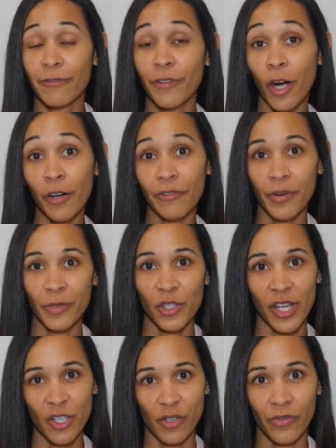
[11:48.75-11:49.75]
far from
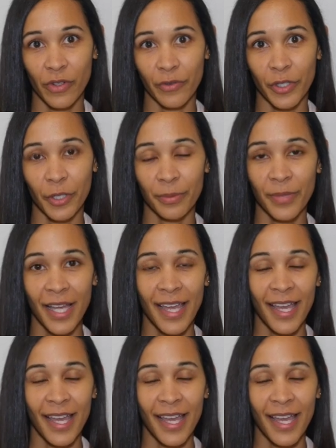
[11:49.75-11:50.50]
your interview room.